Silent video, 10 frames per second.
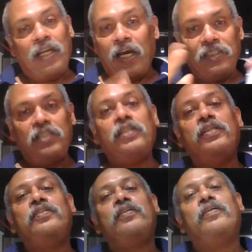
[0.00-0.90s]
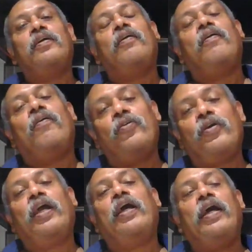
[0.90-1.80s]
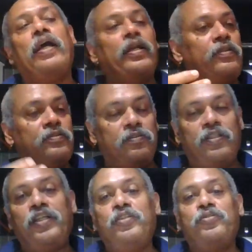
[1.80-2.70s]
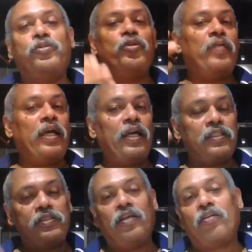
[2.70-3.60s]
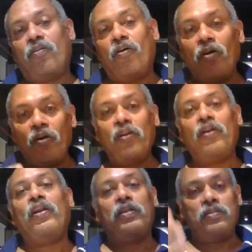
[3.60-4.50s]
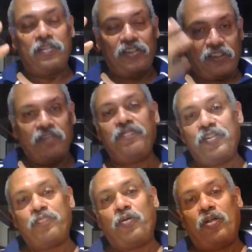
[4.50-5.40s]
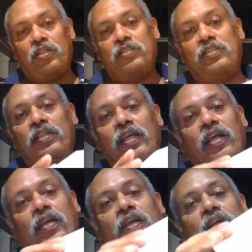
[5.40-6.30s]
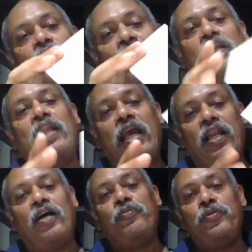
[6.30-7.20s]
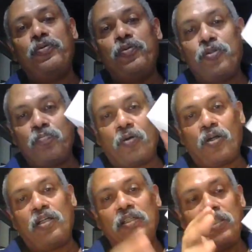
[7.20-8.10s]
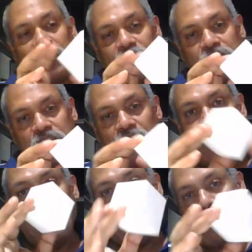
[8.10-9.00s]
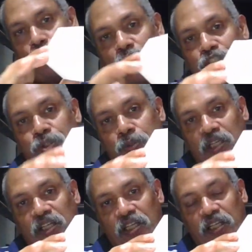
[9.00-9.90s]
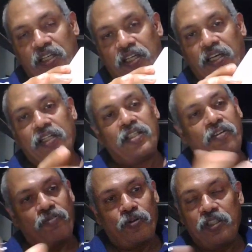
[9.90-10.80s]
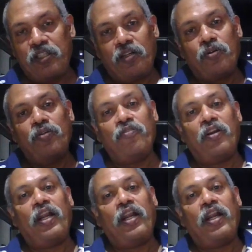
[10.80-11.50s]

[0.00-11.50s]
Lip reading: largely AutoCAD, 3D Studio Max, they're all surface modelers. They will allow you to model things visually, and therefore they are good for